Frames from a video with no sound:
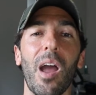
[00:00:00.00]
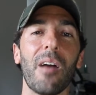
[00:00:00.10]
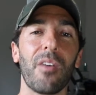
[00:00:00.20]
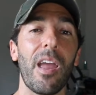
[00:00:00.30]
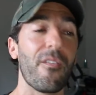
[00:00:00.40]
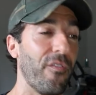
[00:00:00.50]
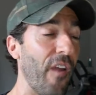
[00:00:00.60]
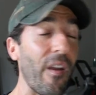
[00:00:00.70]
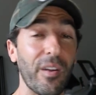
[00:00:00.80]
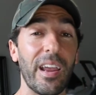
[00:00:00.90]
have a
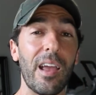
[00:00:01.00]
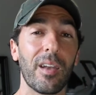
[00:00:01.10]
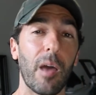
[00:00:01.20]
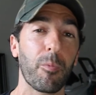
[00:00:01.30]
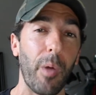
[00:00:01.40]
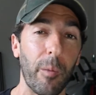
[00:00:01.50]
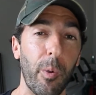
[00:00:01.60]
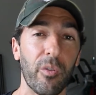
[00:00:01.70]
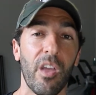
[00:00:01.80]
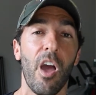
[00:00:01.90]
very in-depth blog
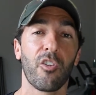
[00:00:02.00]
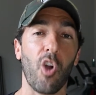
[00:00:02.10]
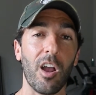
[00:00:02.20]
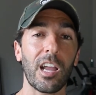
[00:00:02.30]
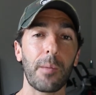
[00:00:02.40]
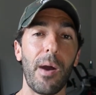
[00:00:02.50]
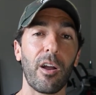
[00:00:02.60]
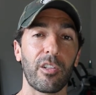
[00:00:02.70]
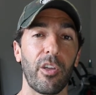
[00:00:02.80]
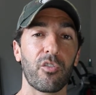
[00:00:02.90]
post talking
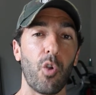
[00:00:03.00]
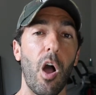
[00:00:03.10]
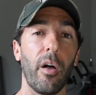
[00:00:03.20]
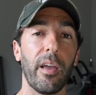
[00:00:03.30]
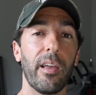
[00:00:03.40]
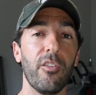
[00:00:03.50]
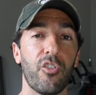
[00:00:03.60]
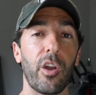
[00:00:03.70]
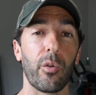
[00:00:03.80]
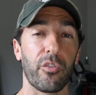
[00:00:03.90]
about glycerol in
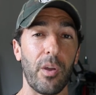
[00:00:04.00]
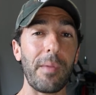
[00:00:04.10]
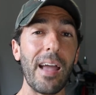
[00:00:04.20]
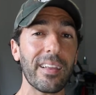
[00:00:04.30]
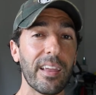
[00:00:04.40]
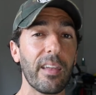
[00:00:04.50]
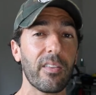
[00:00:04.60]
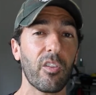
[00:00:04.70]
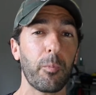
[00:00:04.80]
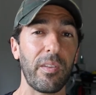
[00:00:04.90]
general. So I'm not gonna get into
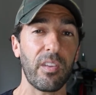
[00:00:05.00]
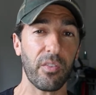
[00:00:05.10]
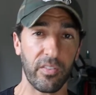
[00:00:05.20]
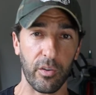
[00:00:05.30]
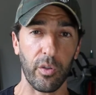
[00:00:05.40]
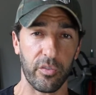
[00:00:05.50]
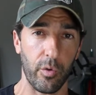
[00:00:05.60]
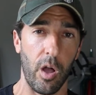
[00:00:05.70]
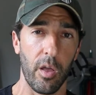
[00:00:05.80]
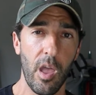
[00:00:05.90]
the specifics of
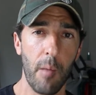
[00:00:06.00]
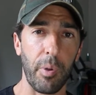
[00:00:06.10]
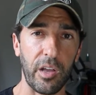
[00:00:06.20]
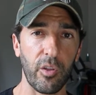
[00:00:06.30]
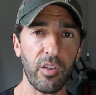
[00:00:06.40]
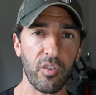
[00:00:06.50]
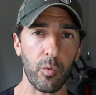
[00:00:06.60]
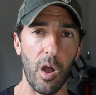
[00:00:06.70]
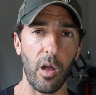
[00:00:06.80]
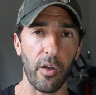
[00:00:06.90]
glycerol, but
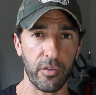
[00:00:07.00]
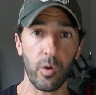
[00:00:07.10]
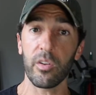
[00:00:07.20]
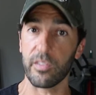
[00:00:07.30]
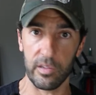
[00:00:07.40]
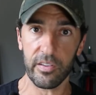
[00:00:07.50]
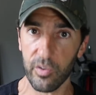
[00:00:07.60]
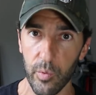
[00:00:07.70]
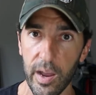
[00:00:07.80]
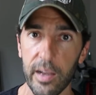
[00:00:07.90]
glycerol, also known as
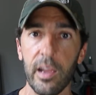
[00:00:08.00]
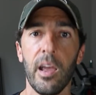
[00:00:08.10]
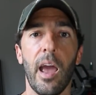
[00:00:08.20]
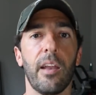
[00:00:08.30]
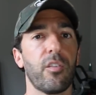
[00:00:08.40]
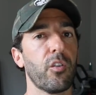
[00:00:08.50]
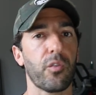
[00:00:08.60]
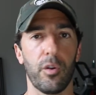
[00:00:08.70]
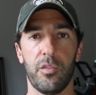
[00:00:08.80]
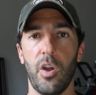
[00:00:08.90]
glycerin, and it's used
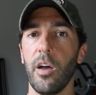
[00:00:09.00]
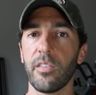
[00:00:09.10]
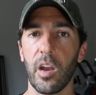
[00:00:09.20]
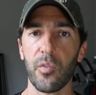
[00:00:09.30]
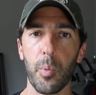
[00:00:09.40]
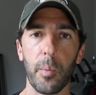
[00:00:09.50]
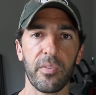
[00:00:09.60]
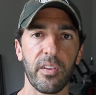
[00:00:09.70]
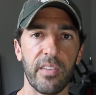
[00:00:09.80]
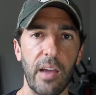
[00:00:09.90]
for tons of different
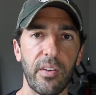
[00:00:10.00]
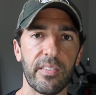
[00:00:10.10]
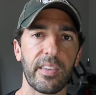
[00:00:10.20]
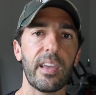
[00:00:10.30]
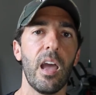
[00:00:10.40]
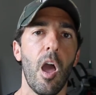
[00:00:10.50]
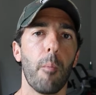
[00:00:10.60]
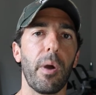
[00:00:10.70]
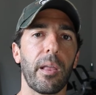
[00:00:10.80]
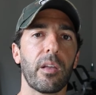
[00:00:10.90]
purposes, obviously,
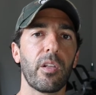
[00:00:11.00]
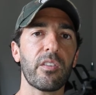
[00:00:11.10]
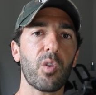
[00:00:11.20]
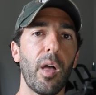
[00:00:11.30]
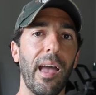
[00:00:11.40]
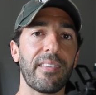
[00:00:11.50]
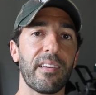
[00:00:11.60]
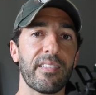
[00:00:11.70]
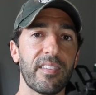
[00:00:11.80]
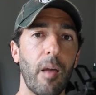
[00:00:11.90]
but glycerol as
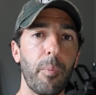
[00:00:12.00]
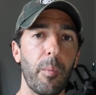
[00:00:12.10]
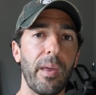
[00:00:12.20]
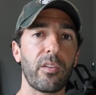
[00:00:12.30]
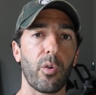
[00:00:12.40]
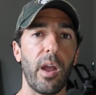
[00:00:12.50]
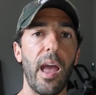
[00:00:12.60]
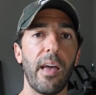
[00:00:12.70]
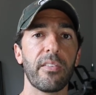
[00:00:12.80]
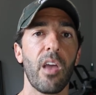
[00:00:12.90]
a supplement or
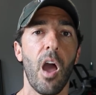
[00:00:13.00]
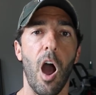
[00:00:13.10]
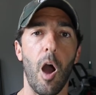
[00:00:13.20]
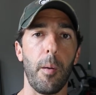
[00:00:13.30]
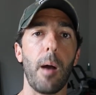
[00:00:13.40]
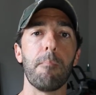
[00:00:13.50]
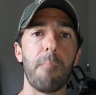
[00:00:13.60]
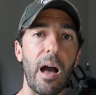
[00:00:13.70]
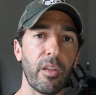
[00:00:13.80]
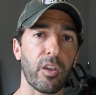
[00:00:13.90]
as a
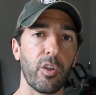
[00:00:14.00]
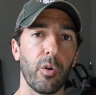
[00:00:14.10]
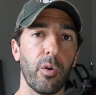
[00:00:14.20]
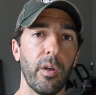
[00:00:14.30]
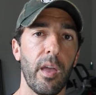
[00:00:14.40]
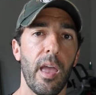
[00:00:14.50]
molecule